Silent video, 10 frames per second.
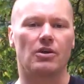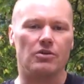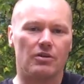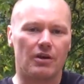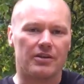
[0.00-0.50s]
So
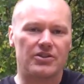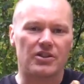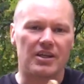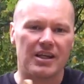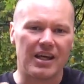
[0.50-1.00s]
you get this
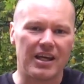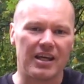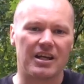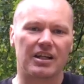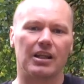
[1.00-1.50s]

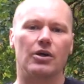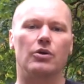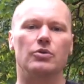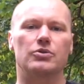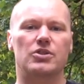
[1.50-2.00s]

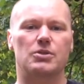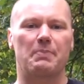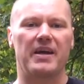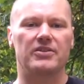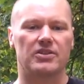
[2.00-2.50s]
enclosed
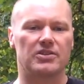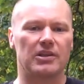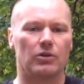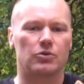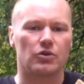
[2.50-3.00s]
space, this
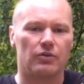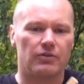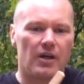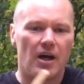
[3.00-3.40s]
little sort of